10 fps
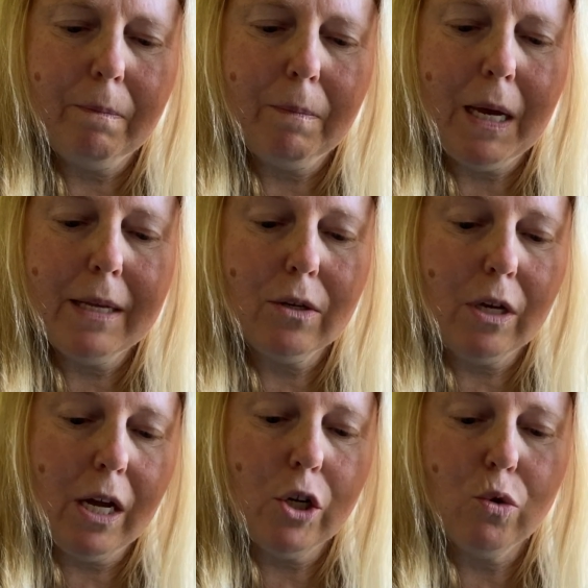As a
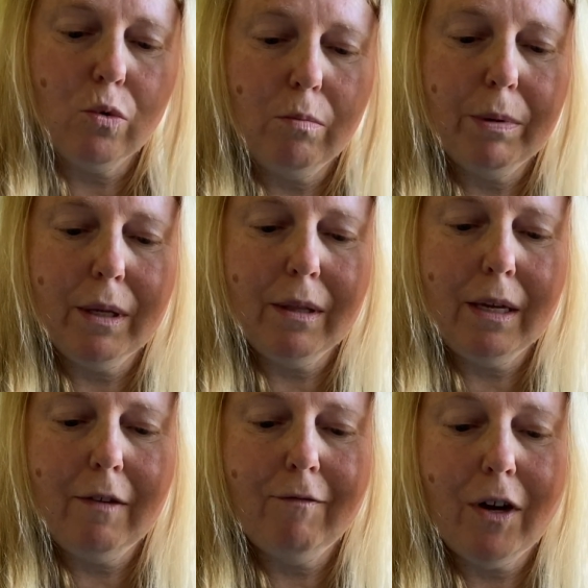casual, but
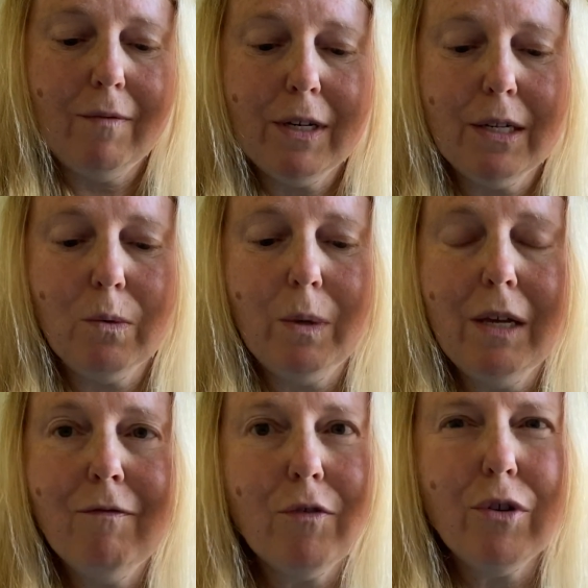there 5 days a
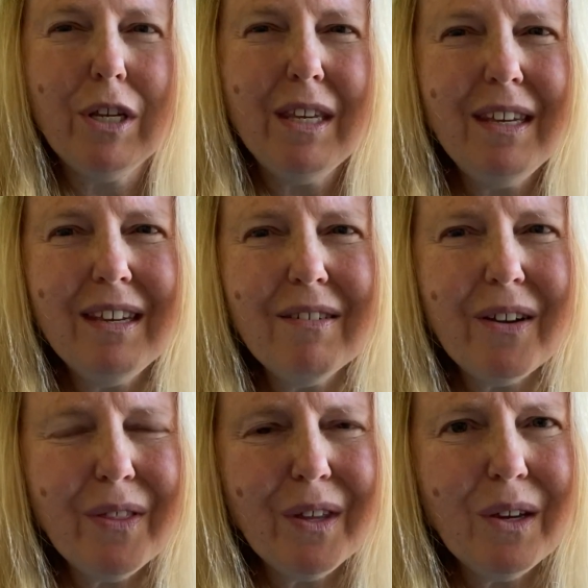week for a year,
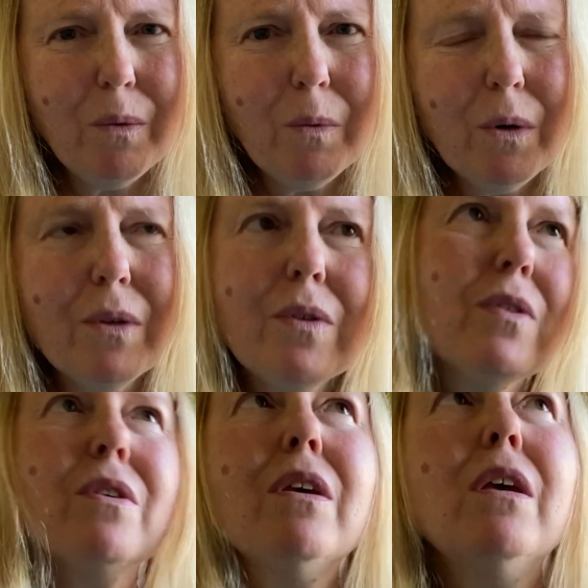I think it
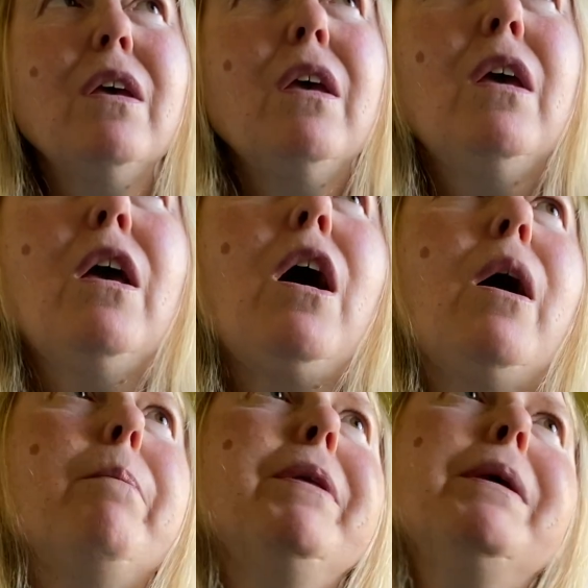was.
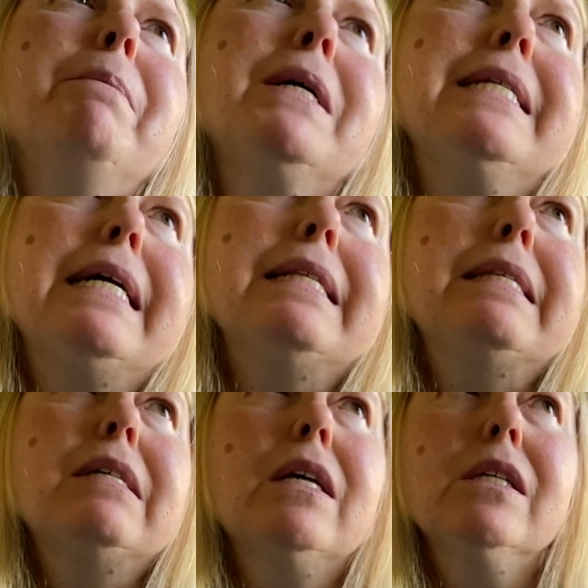But then my dad
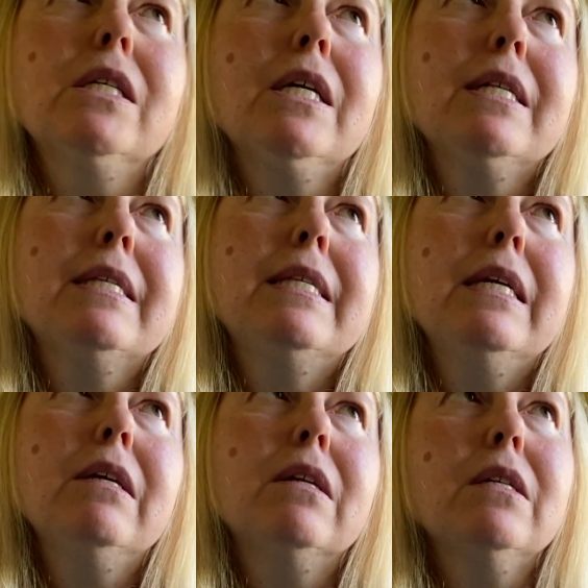started to get
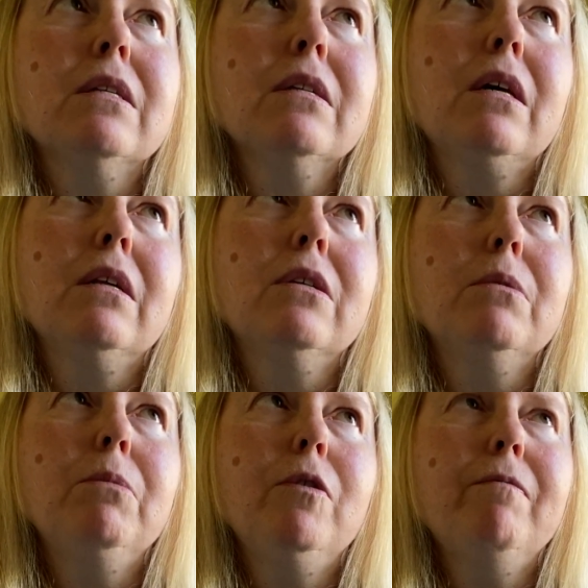sick, and I decided
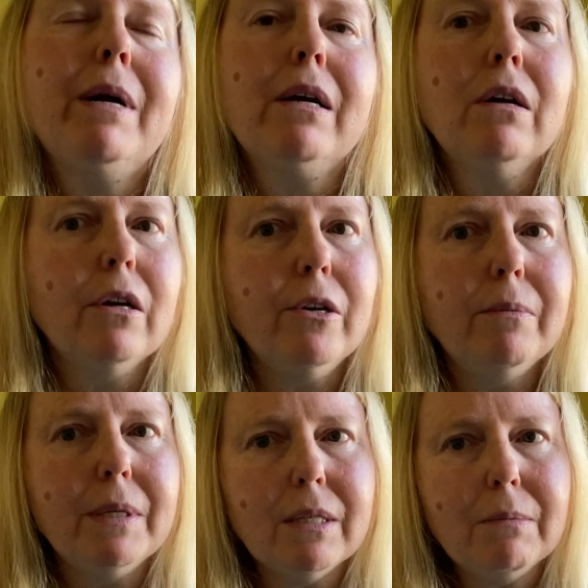to move back home
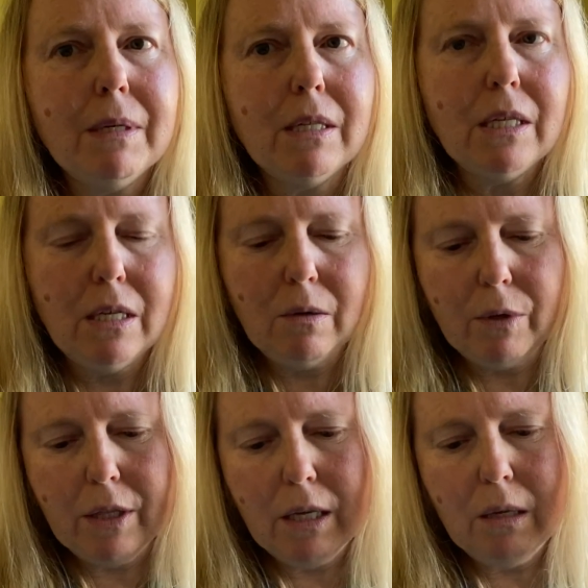and spend the year
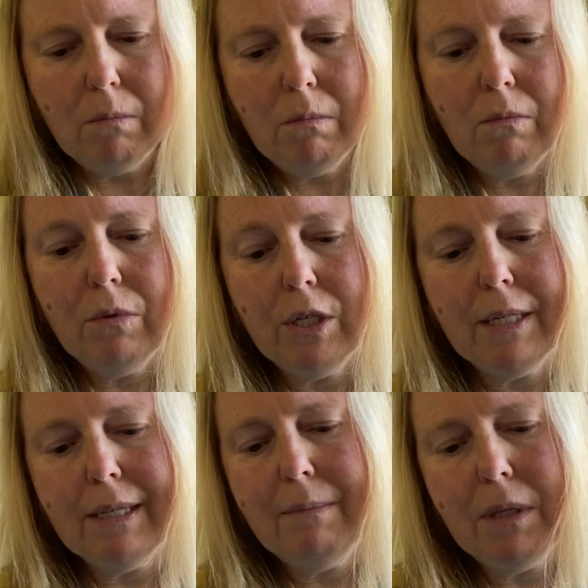with him, which is
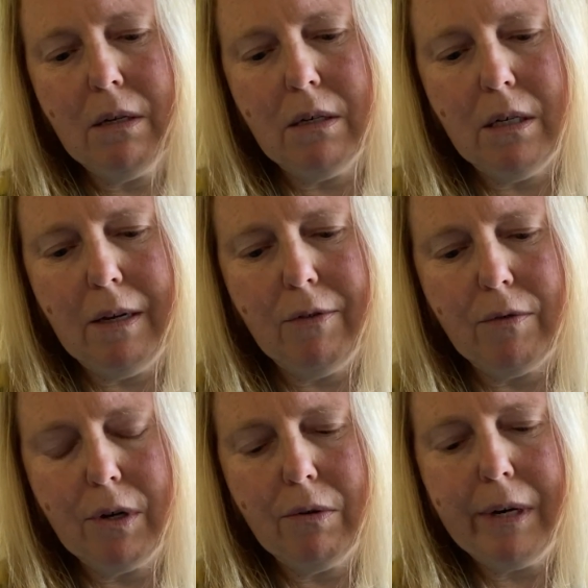something I'd never
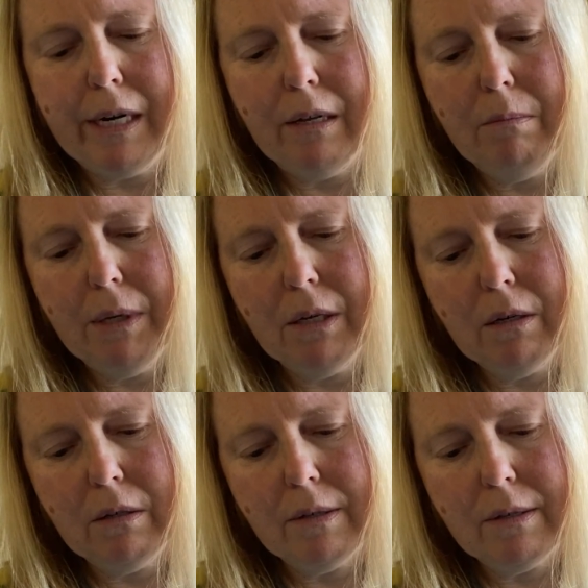regretted,
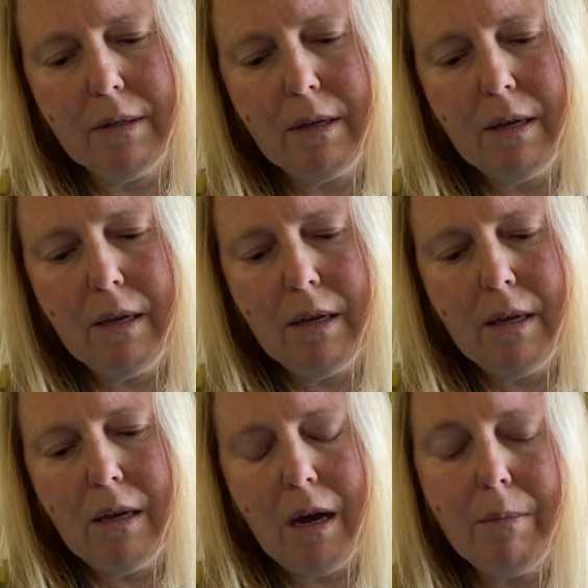because
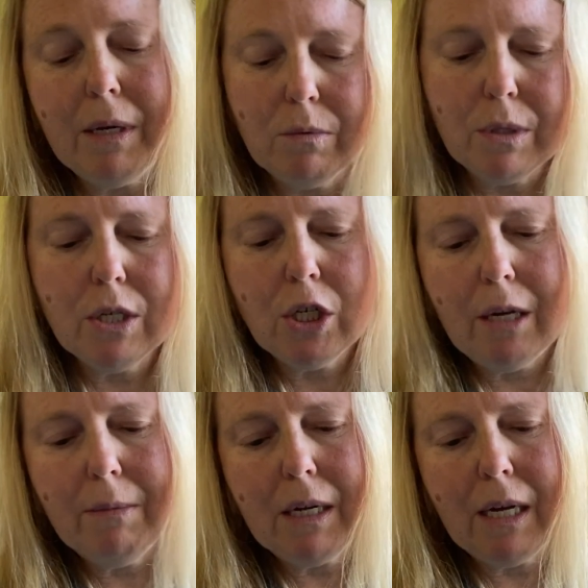I mean, it was a
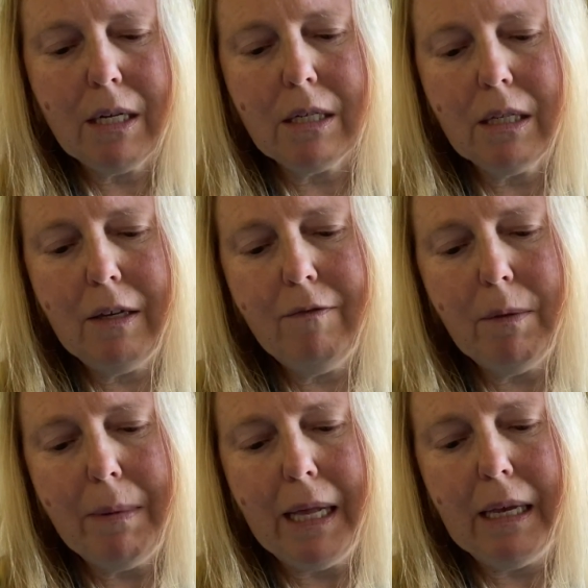shame that I had to leave the
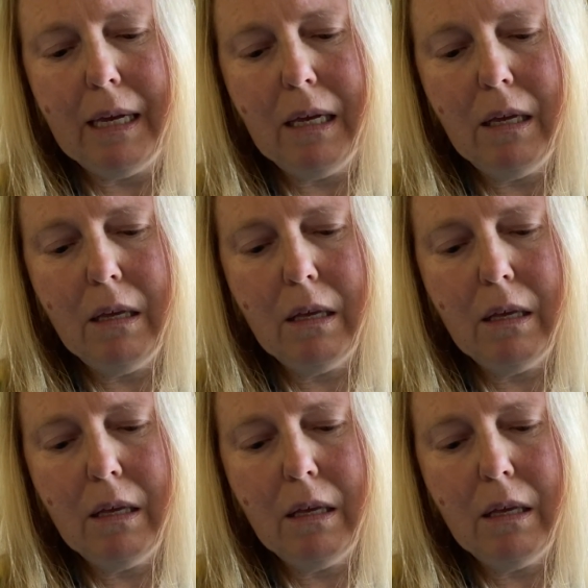ballet,